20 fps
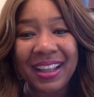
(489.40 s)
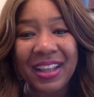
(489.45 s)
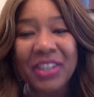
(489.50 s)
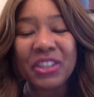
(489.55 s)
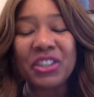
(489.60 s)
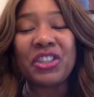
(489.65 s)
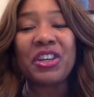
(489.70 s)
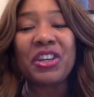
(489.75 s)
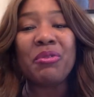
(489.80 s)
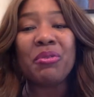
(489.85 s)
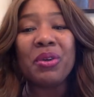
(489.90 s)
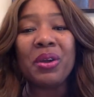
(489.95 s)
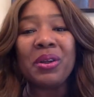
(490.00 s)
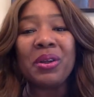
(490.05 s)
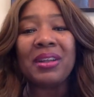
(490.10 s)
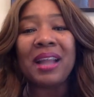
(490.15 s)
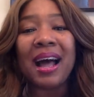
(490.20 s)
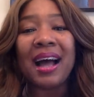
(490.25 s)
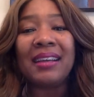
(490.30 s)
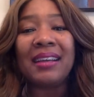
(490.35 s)
She
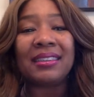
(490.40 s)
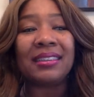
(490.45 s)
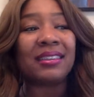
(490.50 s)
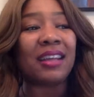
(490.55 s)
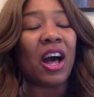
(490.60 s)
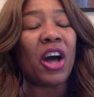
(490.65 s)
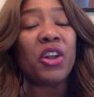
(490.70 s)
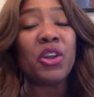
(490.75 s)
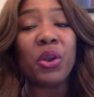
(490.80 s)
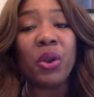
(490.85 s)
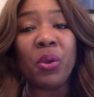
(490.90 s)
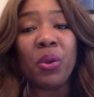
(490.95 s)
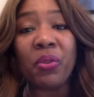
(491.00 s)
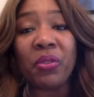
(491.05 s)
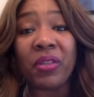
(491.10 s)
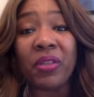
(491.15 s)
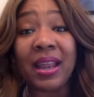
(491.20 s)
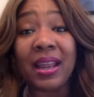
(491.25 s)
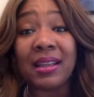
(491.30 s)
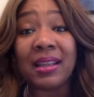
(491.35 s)
realizes a new
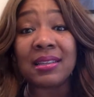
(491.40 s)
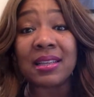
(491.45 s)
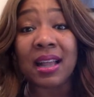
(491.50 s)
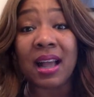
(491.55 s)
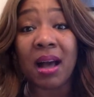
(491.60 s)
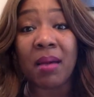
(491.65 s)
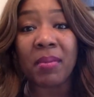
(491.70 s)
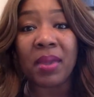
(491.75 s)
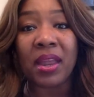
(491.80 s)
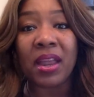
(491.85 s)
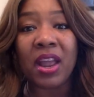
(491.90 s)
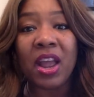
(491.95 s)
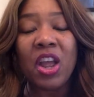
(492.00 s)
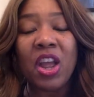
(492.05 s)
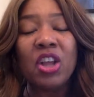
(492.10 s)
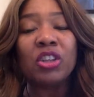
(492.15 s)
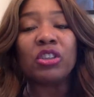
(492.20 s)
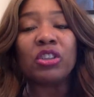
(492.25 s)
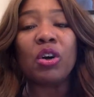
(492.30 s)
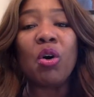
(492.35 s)
thing is coming.
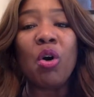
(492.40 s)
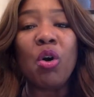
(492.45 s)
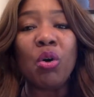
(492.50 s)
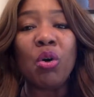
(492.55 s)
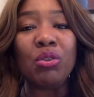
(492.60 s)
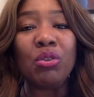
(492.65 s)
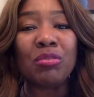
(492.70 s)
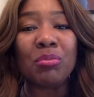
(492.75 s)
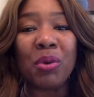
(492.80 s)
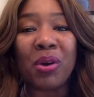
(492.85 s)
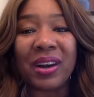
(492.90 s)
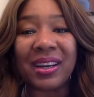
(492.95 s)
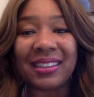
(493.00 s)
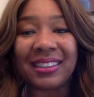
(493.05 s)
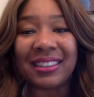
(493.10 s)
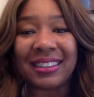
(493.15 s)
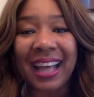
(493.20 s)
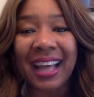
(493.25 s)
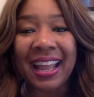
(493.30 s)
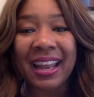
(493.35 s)
So who's more
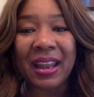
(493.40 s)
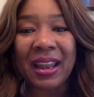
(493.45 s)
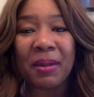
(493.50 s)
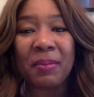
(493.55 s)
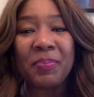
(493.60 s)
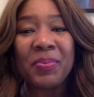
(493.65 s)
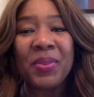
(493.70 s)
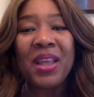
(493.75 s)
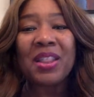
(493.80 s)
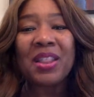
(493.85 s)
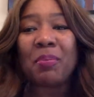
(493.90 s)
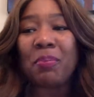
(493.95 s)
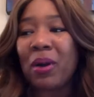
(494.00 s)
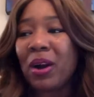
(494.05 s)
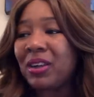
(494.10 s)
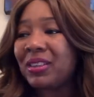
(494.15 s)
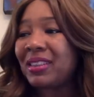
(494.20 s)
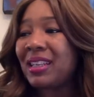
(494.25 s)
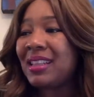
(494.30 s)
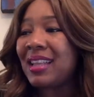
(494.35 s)
excited? The
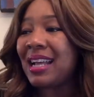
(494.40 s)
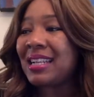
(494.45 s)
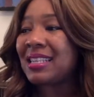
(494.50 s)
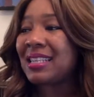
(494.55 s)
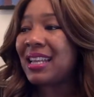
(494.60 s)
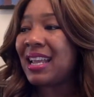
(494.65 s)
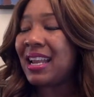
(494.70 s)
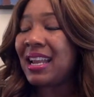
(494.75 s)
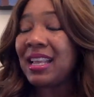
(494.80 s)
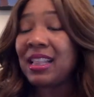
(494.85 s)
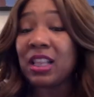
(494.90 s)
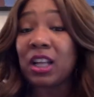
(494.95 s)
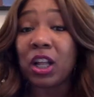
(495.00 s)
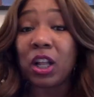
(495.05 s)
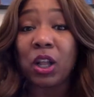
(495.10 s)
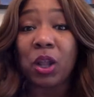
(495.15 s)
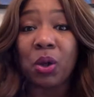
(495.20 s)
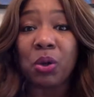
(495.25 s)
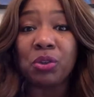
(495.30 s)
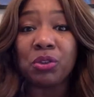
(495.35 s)
person that's getting the
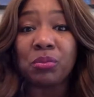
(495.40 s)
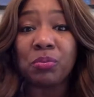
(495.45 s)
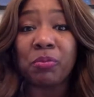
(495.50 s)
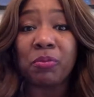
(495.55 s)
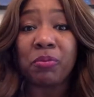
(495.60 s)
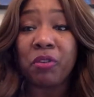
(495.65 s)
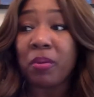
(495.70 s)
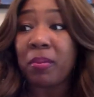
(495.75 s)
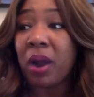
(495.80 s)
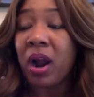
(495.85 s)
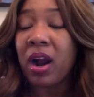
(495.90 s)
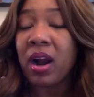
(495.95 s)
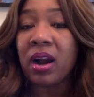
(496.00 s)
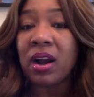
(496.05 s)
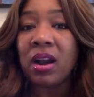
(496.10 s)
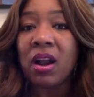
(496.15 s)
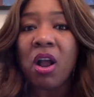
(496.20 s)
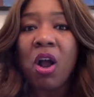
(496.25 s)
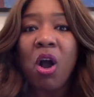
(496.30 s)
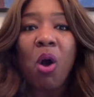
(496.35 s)
clothes from
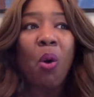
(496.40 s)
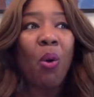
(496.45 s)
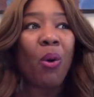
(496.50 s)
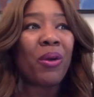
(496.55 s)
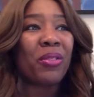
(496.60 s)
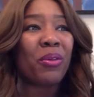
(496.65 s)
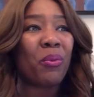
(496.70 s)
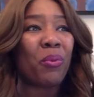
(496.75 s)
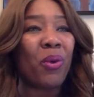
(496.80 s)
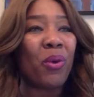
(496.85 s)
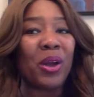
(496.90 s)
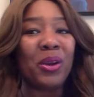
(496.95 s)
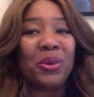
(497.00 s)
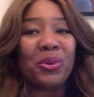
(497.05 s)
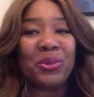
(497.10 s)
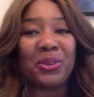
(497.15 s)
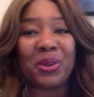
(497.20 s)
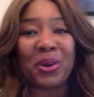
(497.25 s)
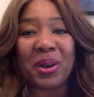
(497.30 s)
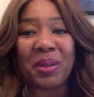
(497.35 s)
her, or the one
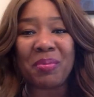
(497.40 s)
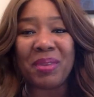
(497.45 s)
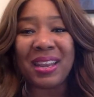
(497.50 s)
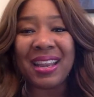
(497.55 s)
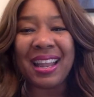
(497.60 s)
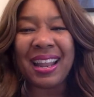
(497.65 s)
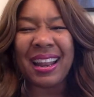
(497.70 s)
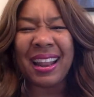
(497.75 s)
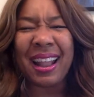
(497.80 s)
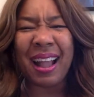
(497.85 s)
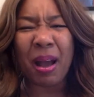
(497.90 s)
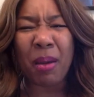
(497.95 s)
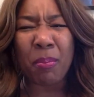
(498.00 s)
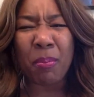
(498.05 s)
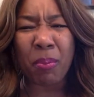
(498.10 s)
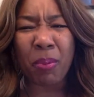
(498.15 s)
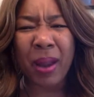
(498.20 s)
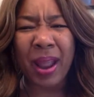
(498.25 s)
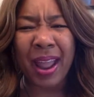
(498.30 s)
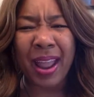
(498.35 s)
who's going to be getting a
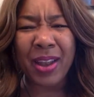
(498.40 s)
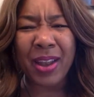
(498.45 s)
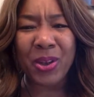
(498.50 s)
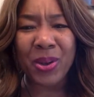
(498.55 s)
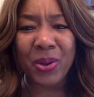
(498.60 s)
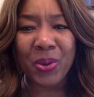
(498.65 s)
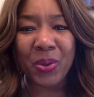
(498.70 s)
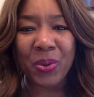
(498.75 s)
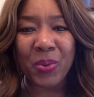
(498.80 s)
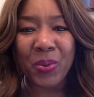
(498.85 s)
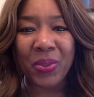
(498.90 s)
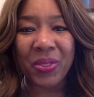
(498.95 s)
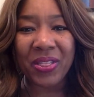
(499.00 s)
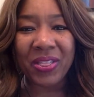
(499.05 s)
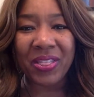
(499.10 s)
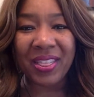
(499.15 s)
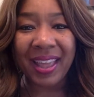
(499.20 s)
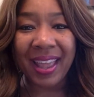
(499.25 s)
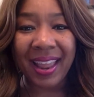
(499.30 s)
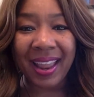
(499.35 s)
brand new
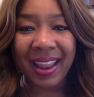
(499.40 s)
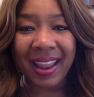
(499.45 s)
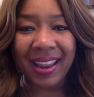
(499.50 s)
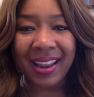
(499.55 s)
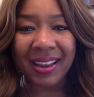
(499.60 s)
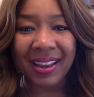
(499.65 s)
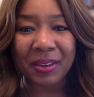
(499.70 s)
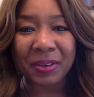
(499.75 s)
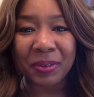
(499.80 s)
thing?